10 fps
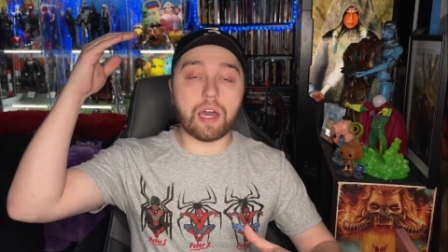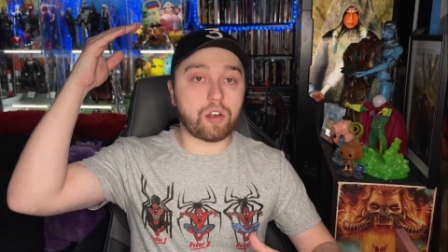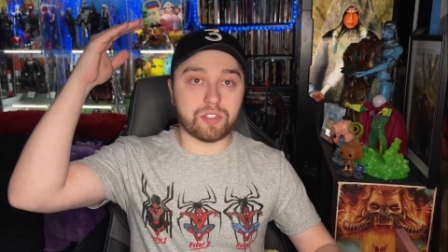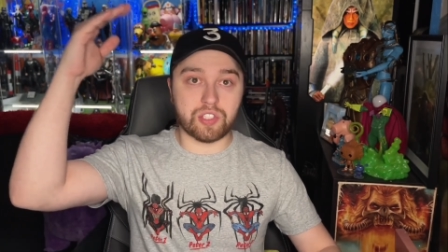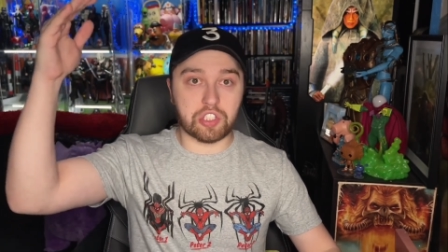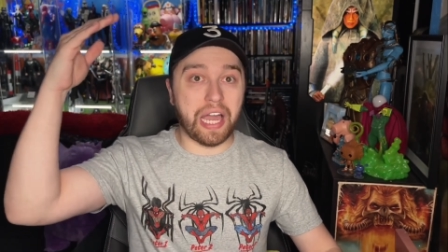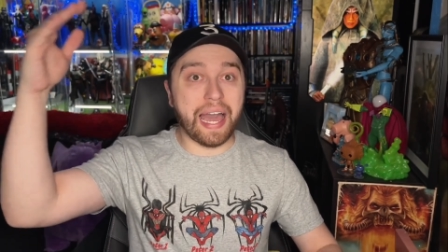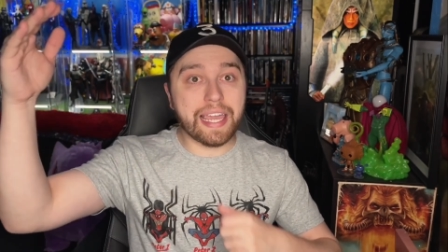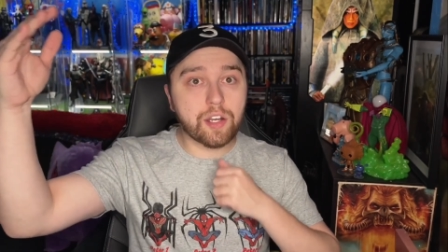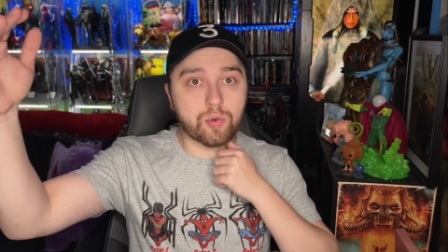out on such a
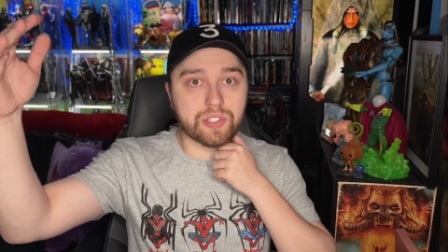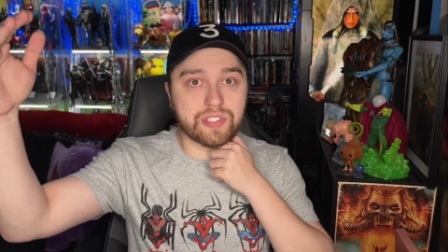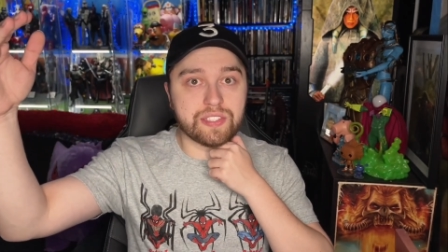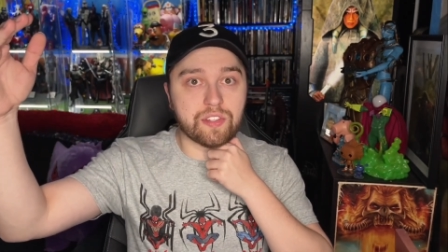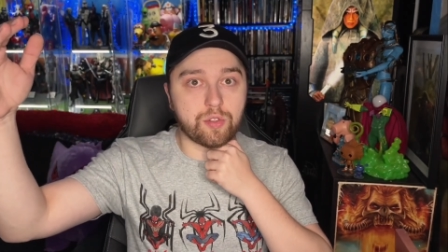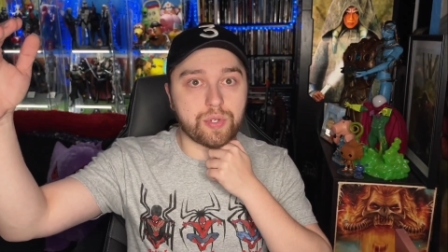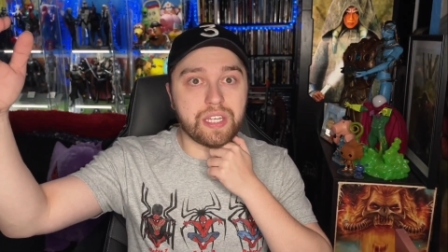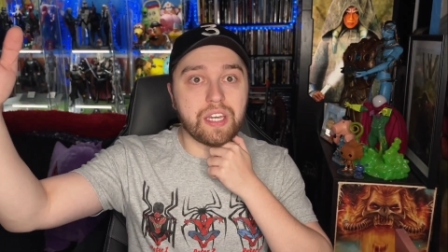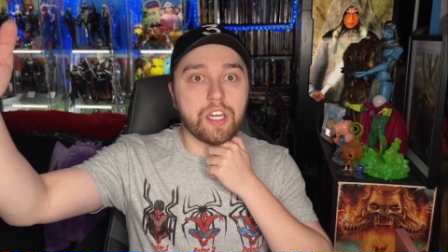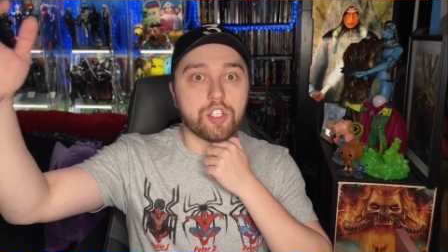high note in season
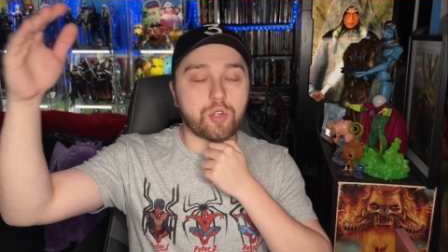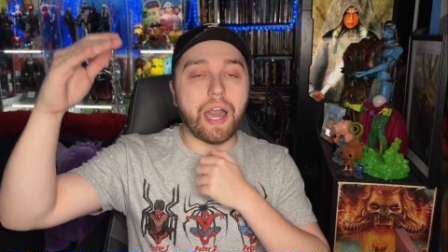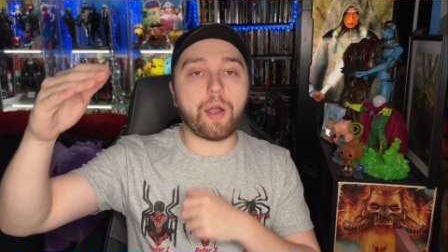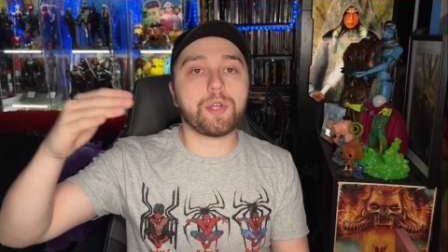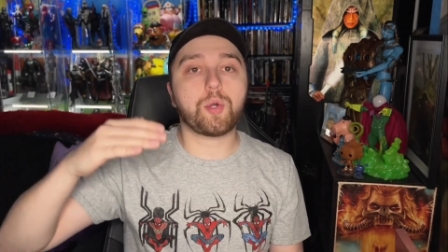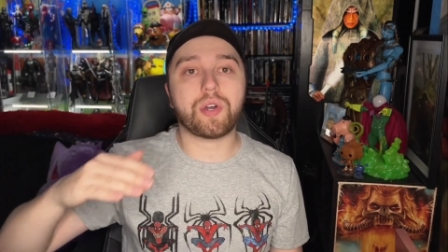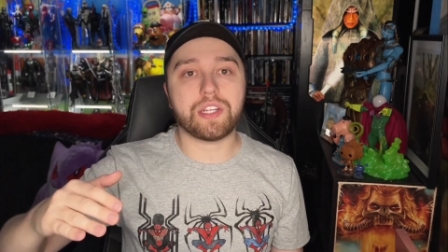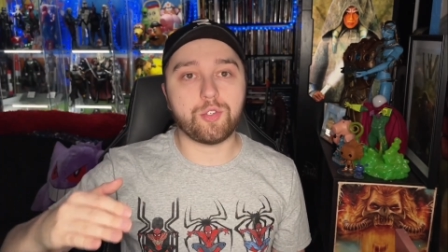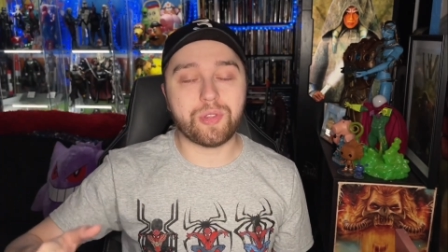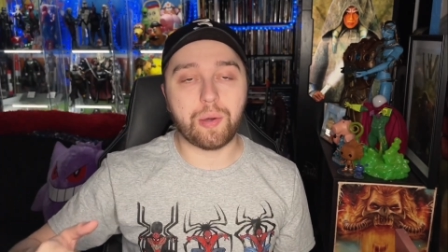3. So how are you going
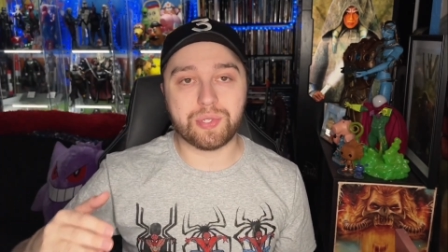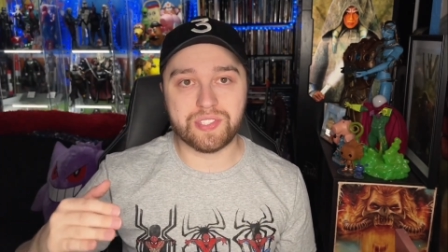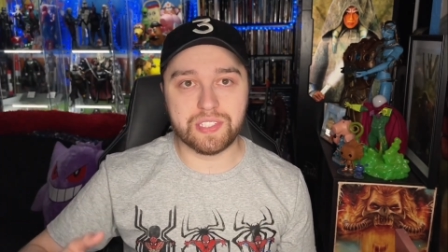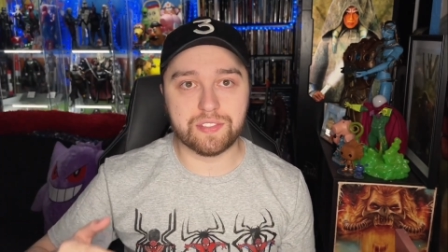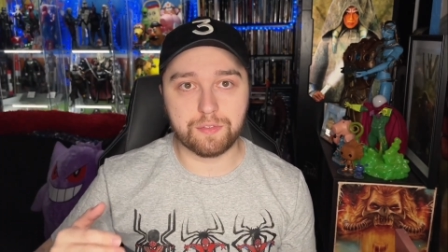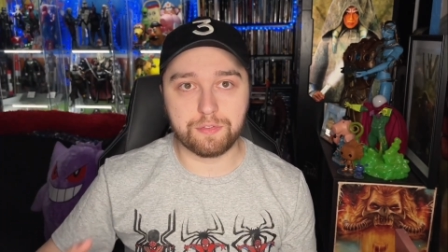to do that with season